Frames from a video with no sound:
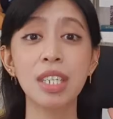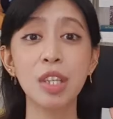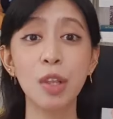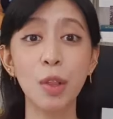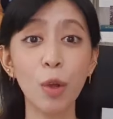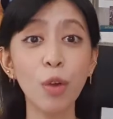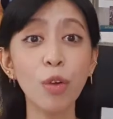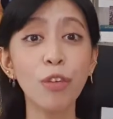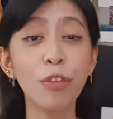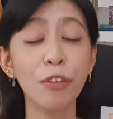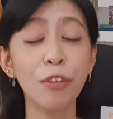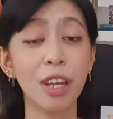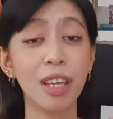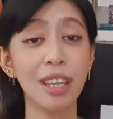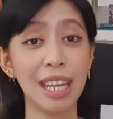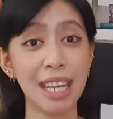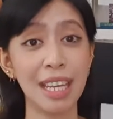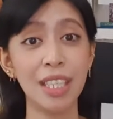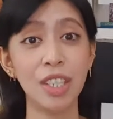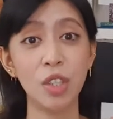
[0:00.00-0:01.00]
look for
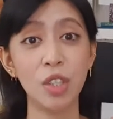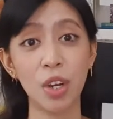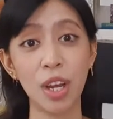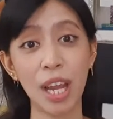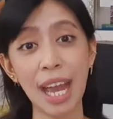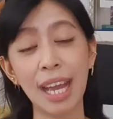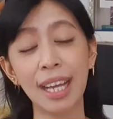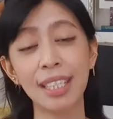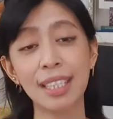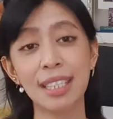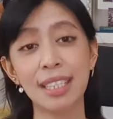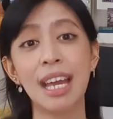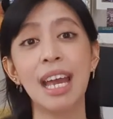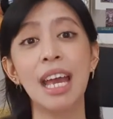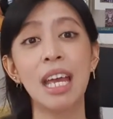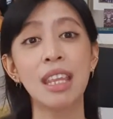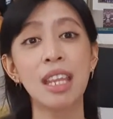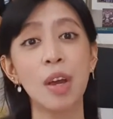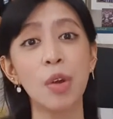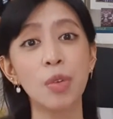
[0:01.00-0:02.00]
the Easter eggs.
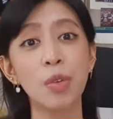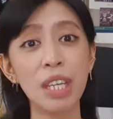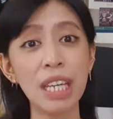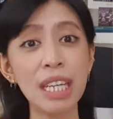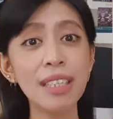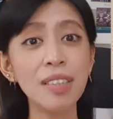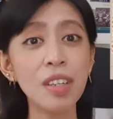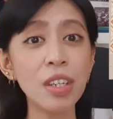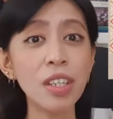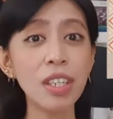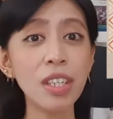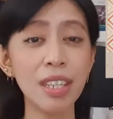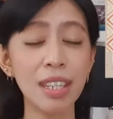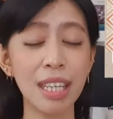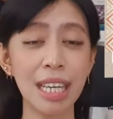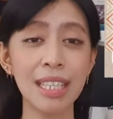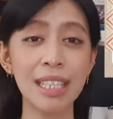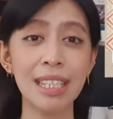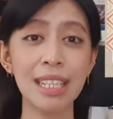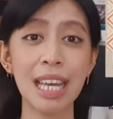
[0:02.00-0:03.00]
Now these are the
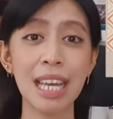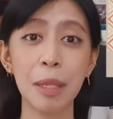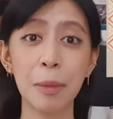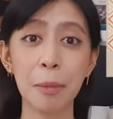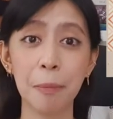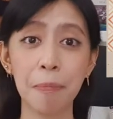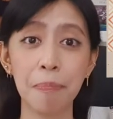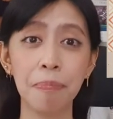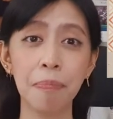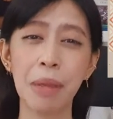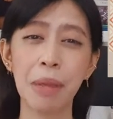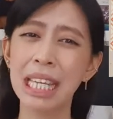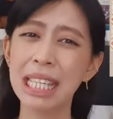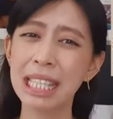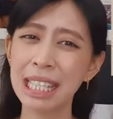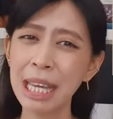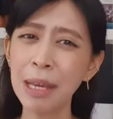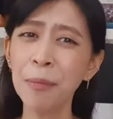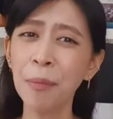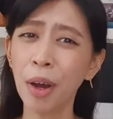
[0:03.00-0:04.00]
things that may
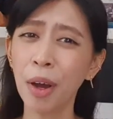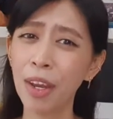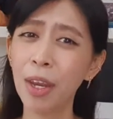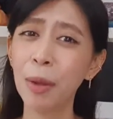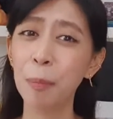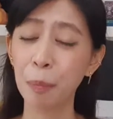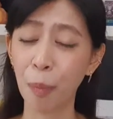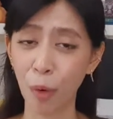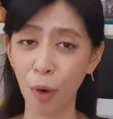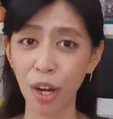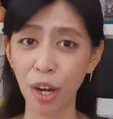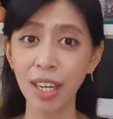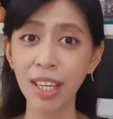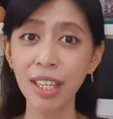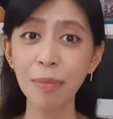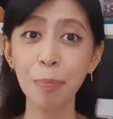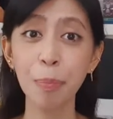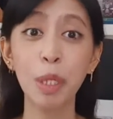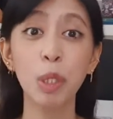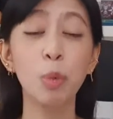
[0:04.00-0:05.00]
seem
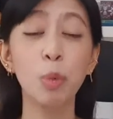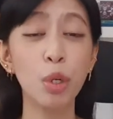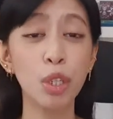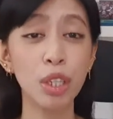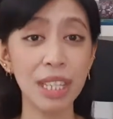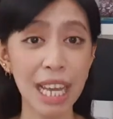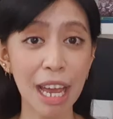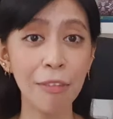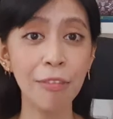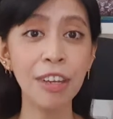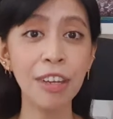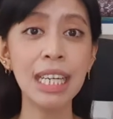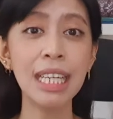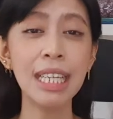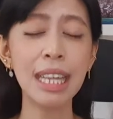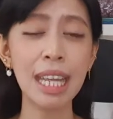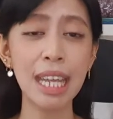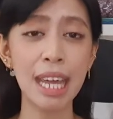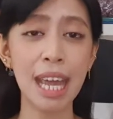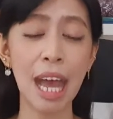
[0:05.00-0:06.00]
unimportant but will
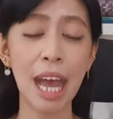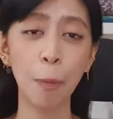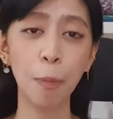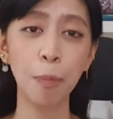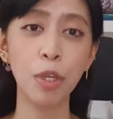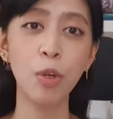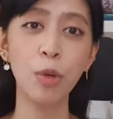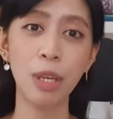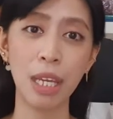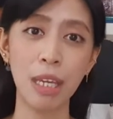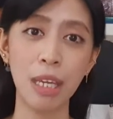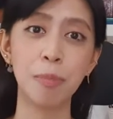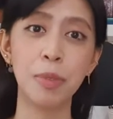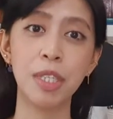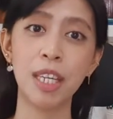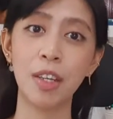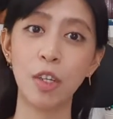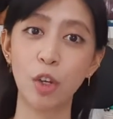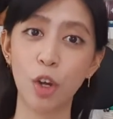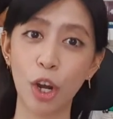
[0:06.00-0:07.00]
definitely help you
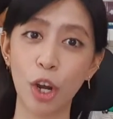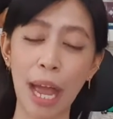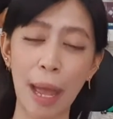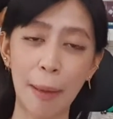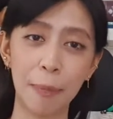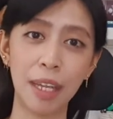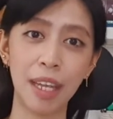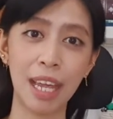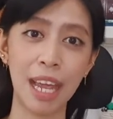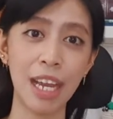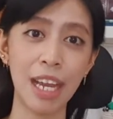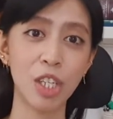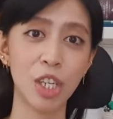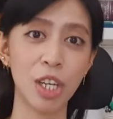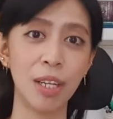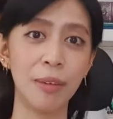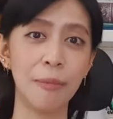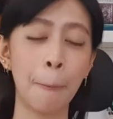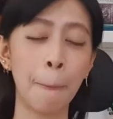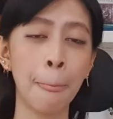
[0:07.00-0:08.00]
heaps in your
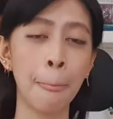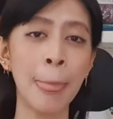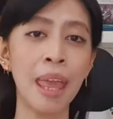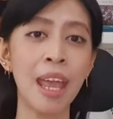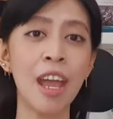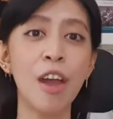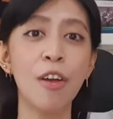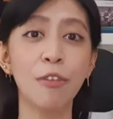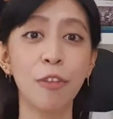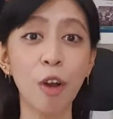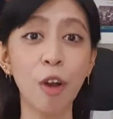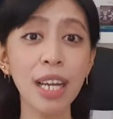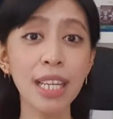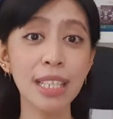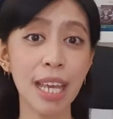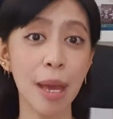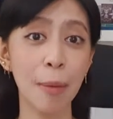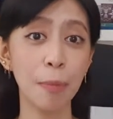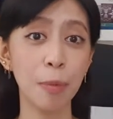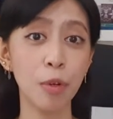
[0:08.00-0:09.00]
application. For
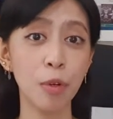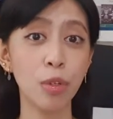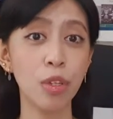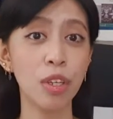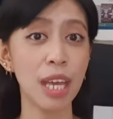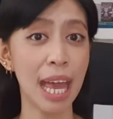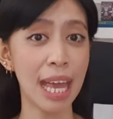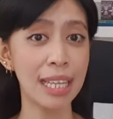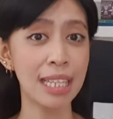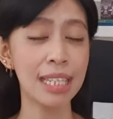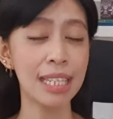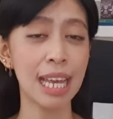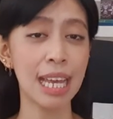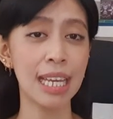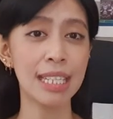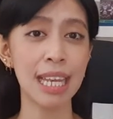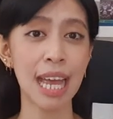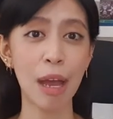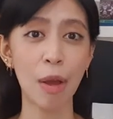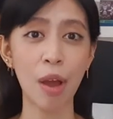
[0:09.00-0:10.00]
example,
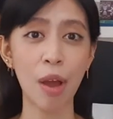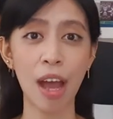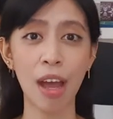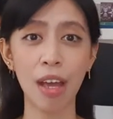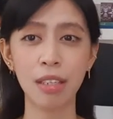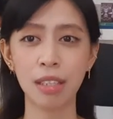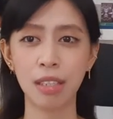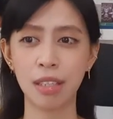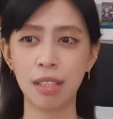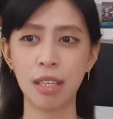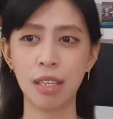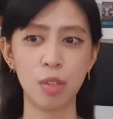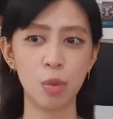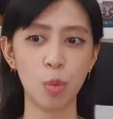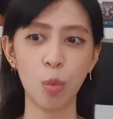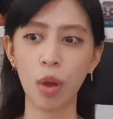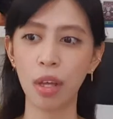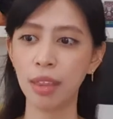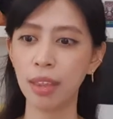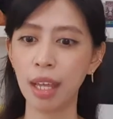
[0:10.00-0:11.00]
NSAS has this
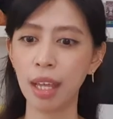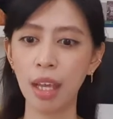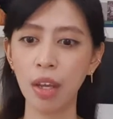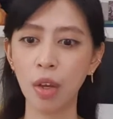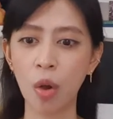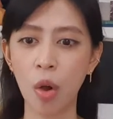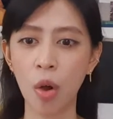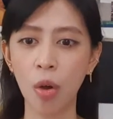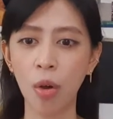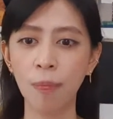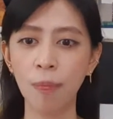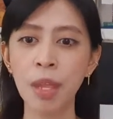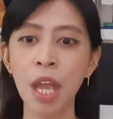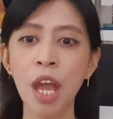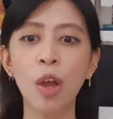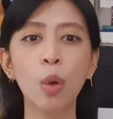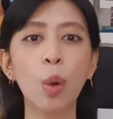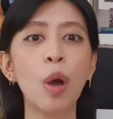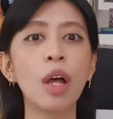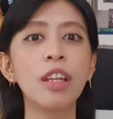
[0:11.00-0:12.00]
what they call
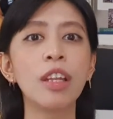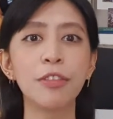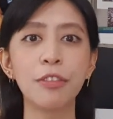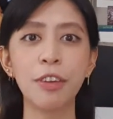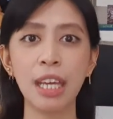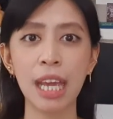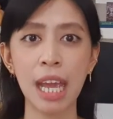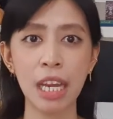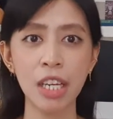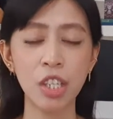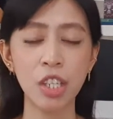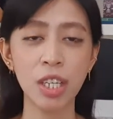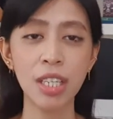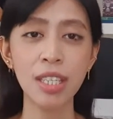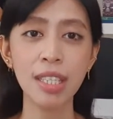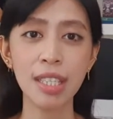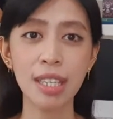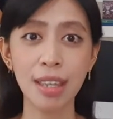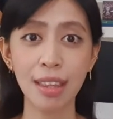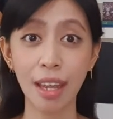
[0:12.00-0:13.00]

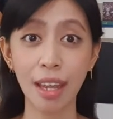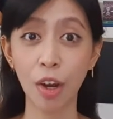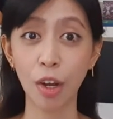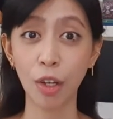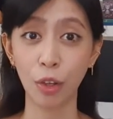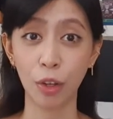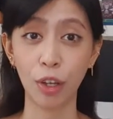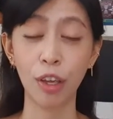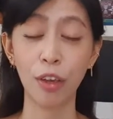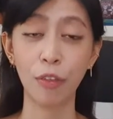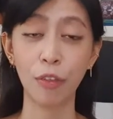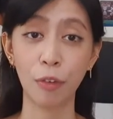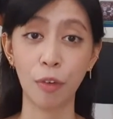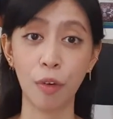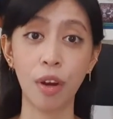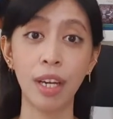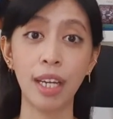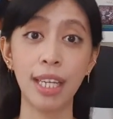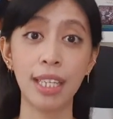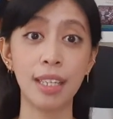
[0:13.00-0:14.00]
qualifications that they are looking
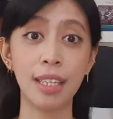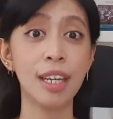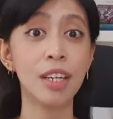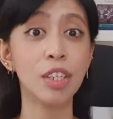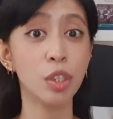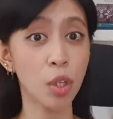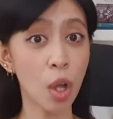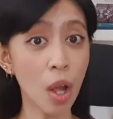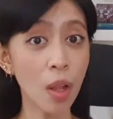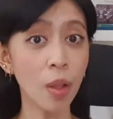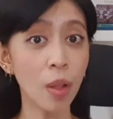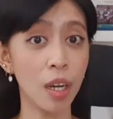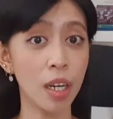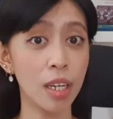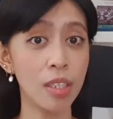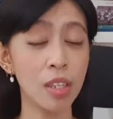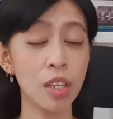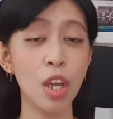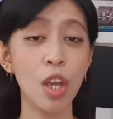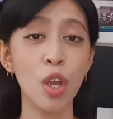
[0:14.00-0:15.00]
for in their
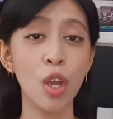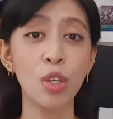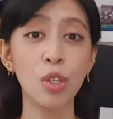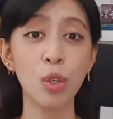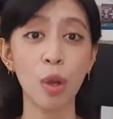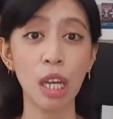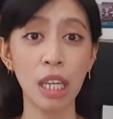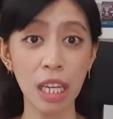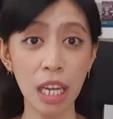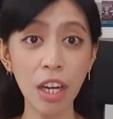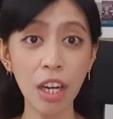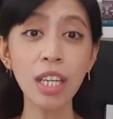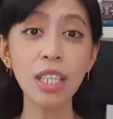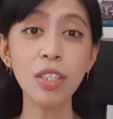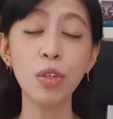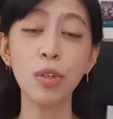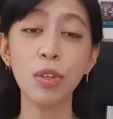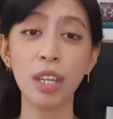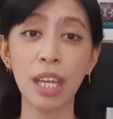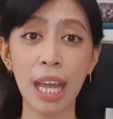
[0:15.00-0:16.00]
scholars. So a year
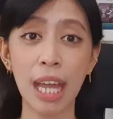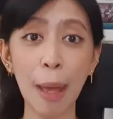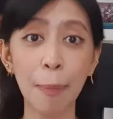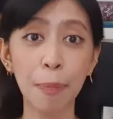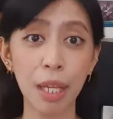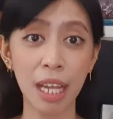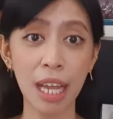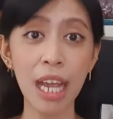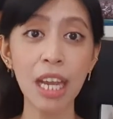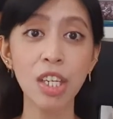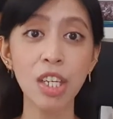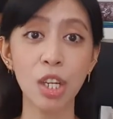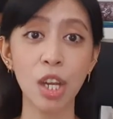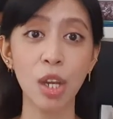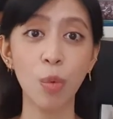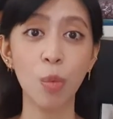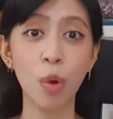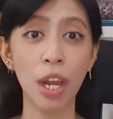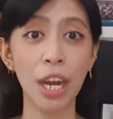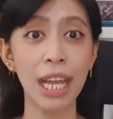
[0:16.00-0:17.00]
into the
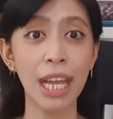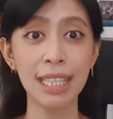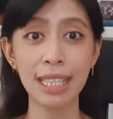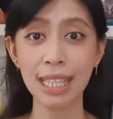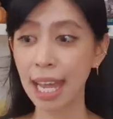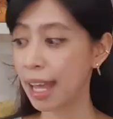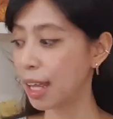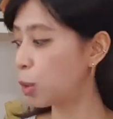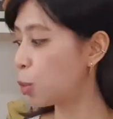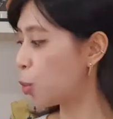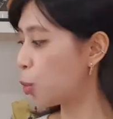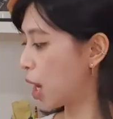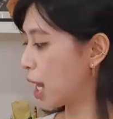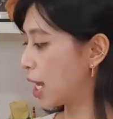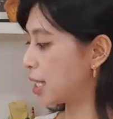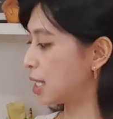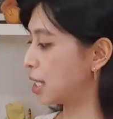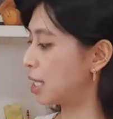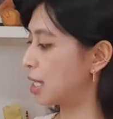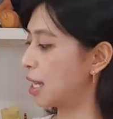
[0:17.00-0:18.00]
application, what I did
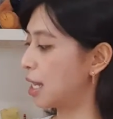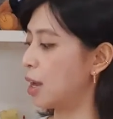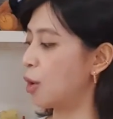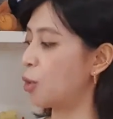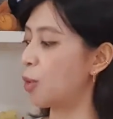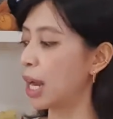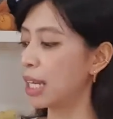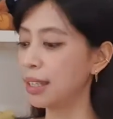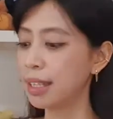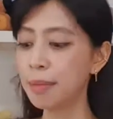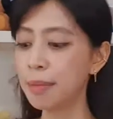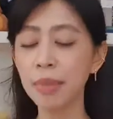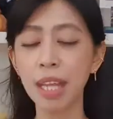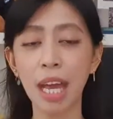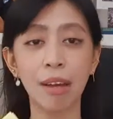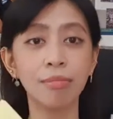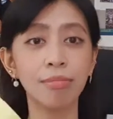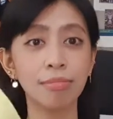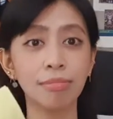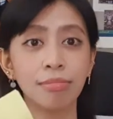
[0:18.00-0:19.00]
was write them
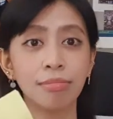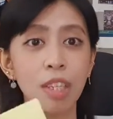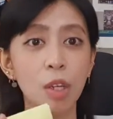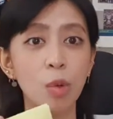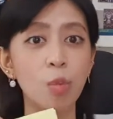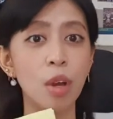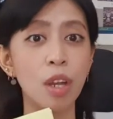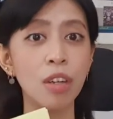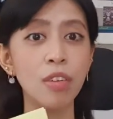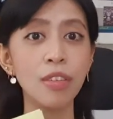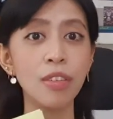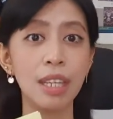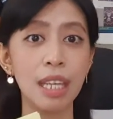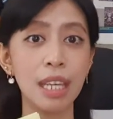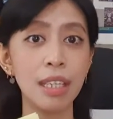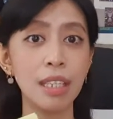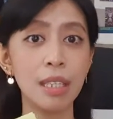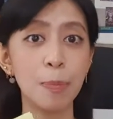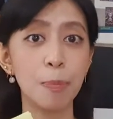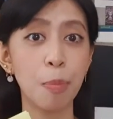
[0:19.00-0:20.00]
down in one of
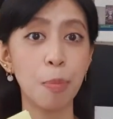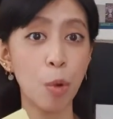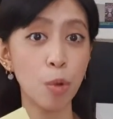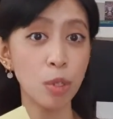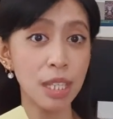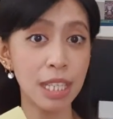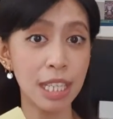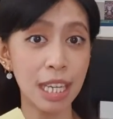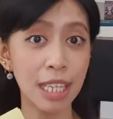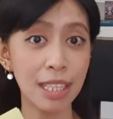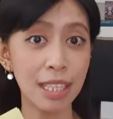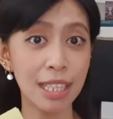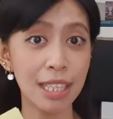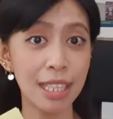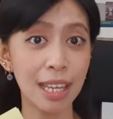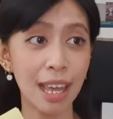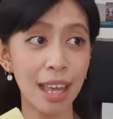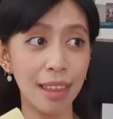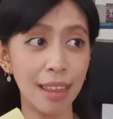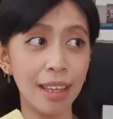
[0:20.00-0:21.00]
these
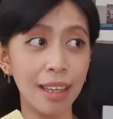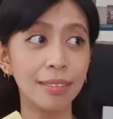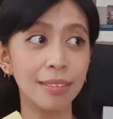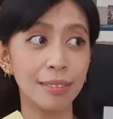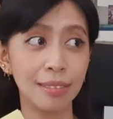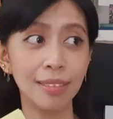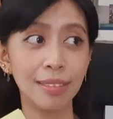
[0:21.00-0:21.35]
post-its, and then